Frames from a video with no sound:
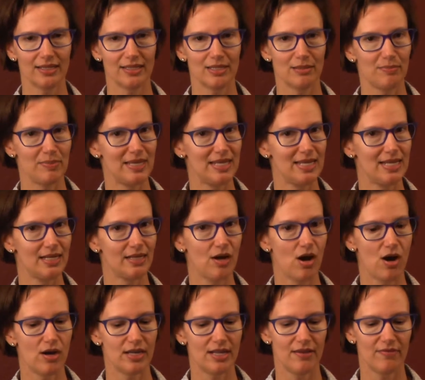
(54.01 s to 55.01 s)
depending
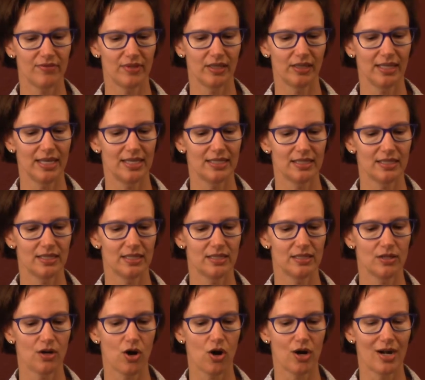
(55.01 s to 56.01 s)
on if the
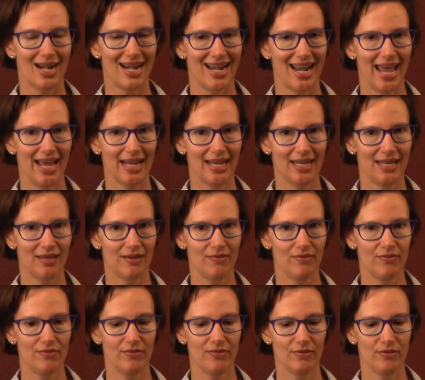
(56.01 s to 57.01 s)
lenses are
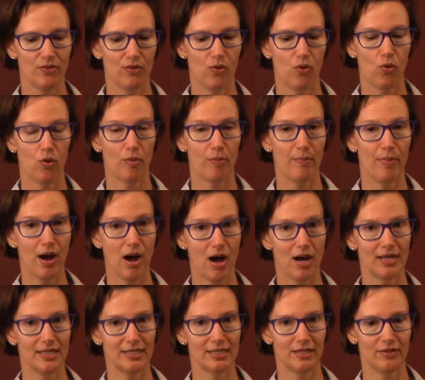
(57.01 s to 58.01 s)
negative or
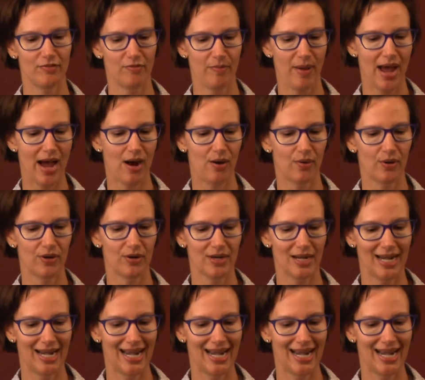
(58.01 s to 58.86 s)
positive power.